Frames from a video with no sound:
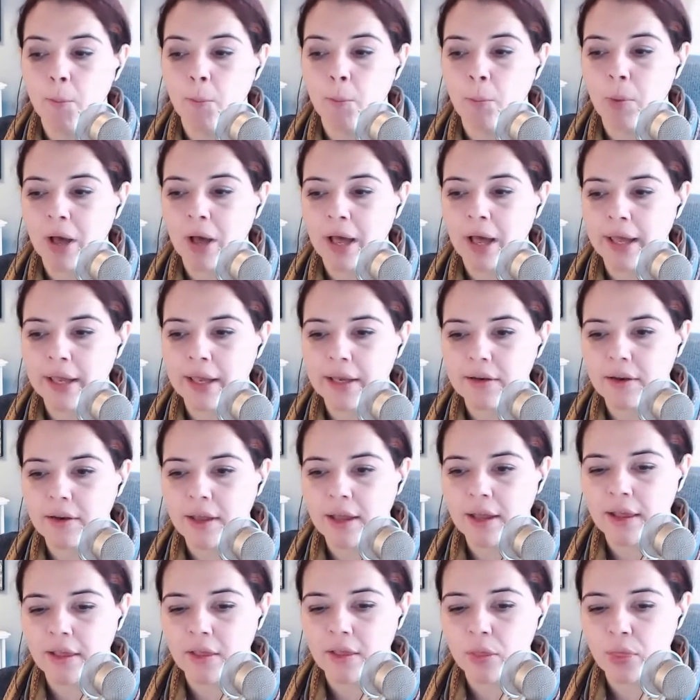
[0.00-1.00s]
But
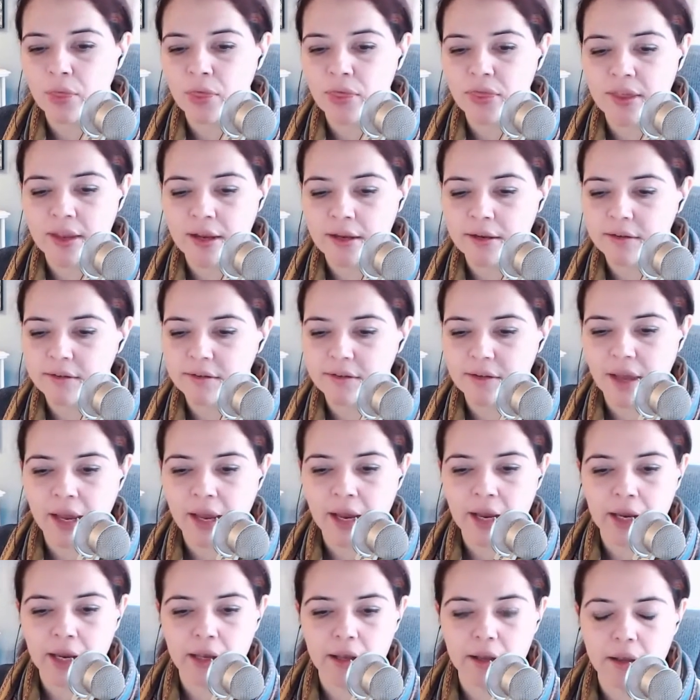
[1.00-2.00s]
eh, things
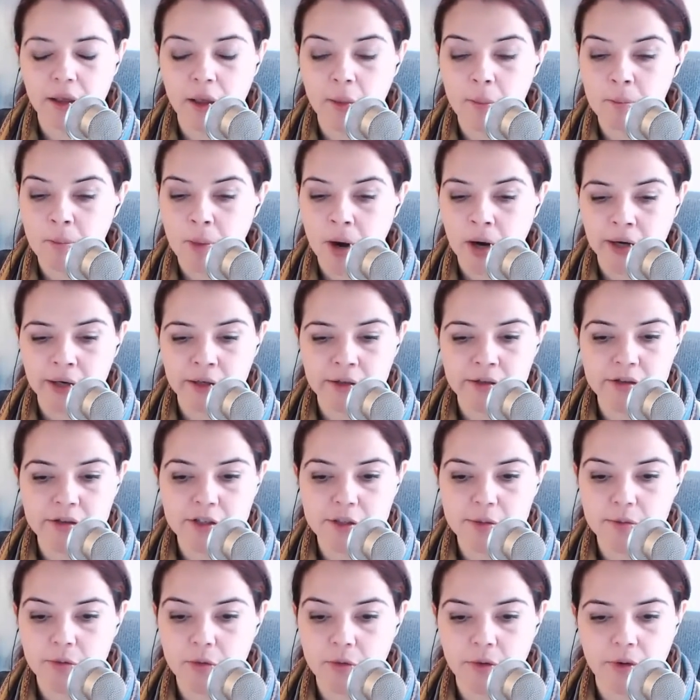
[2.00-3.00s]
like
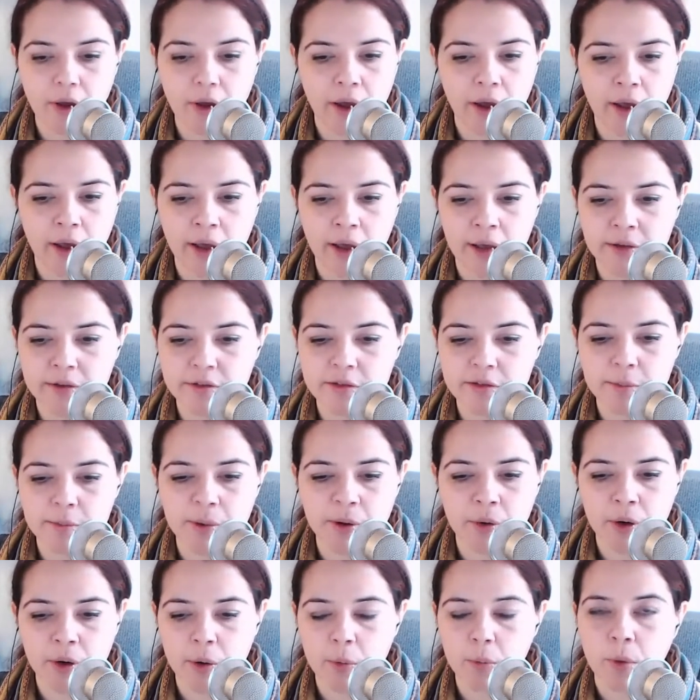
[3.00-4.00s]
Mars uh,
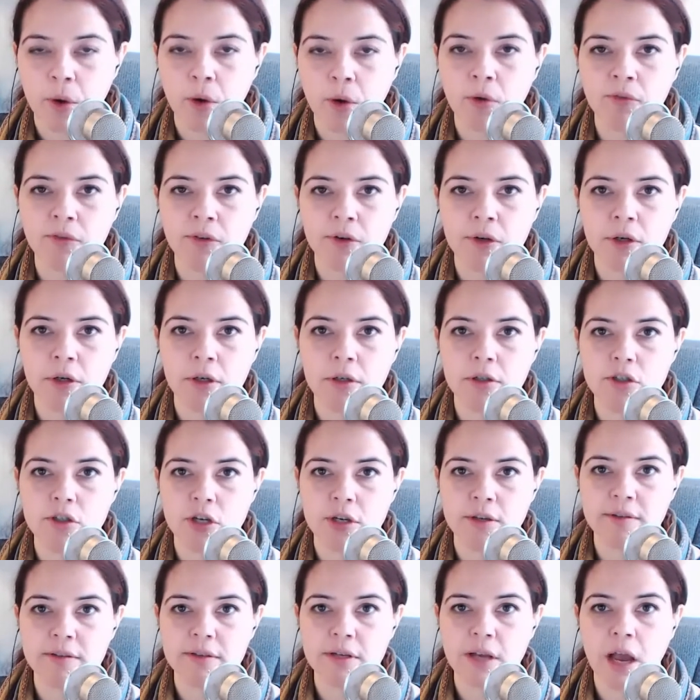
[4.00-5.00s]
Spirit rover
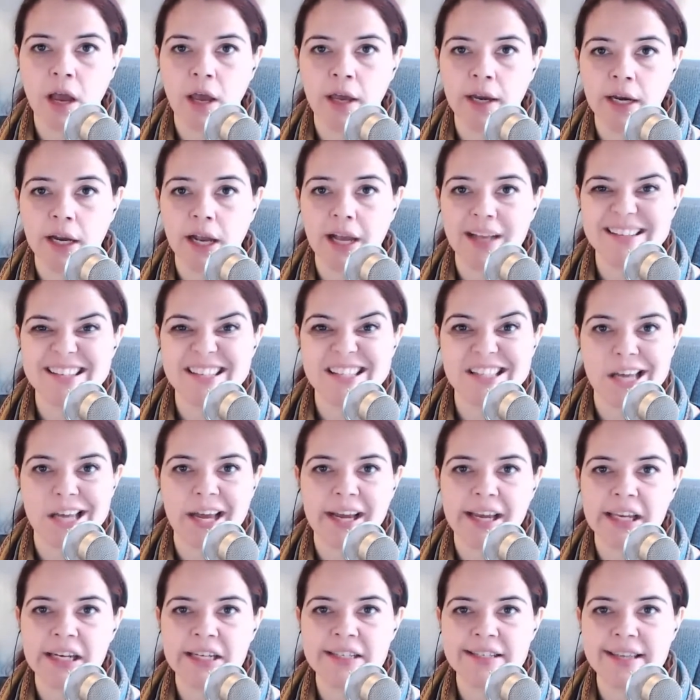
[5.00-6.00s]
just kind of got
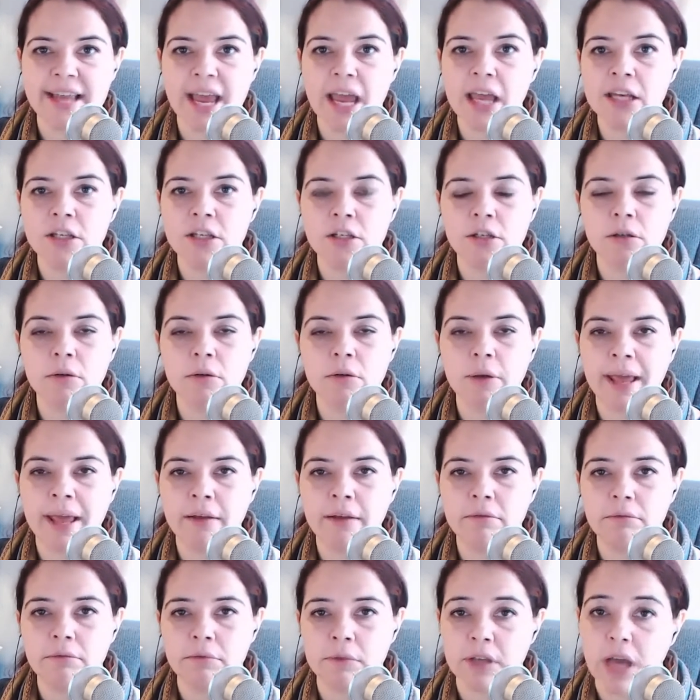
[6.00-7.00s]
stuck in a sand dune
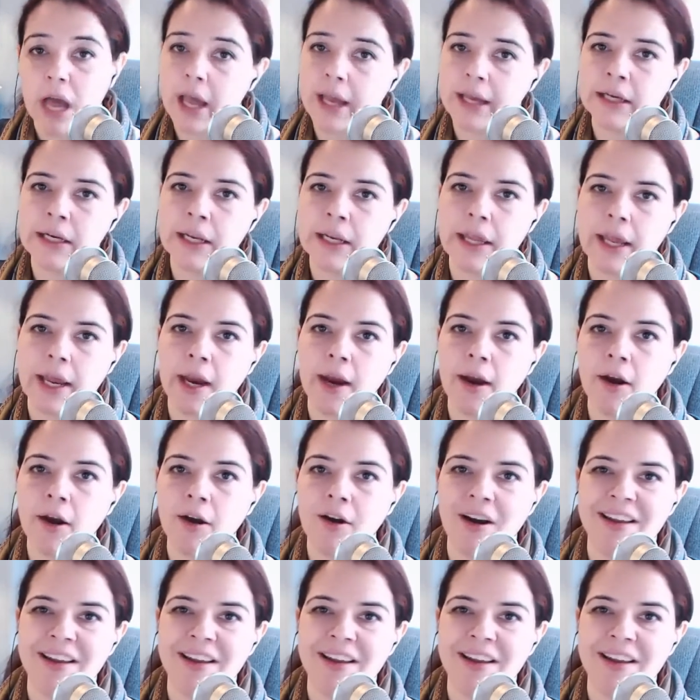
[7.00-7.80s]
and died there.